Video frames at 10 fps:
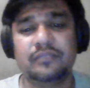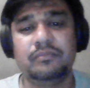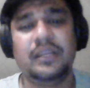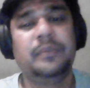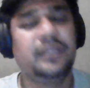
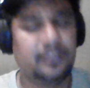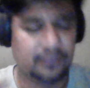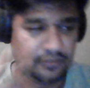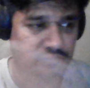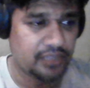Maybe
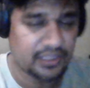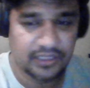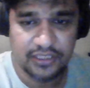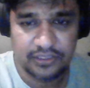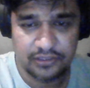the
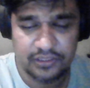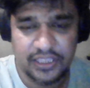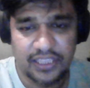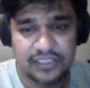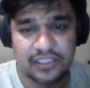other
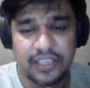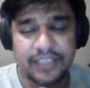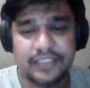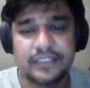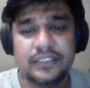channels
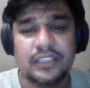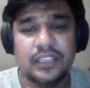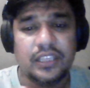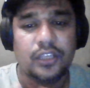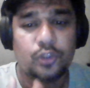like
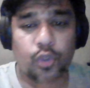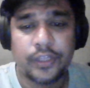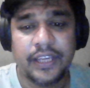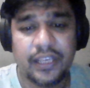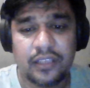
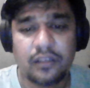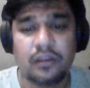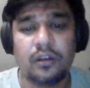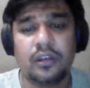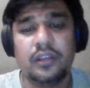cooking
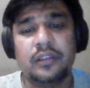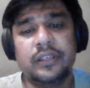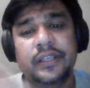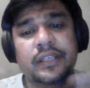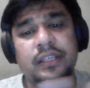or
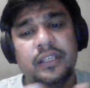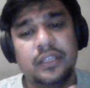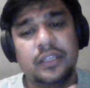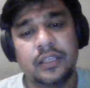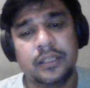
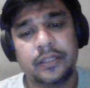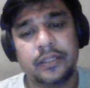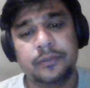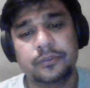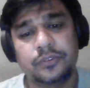
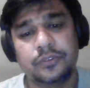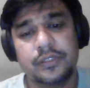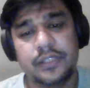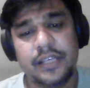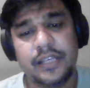uh,
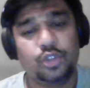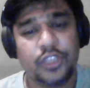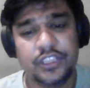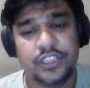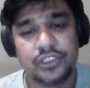
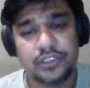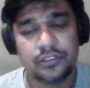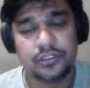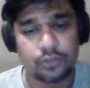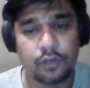
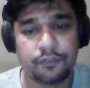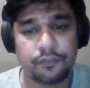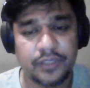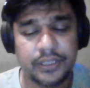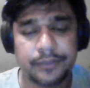education,
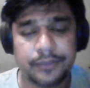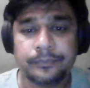software.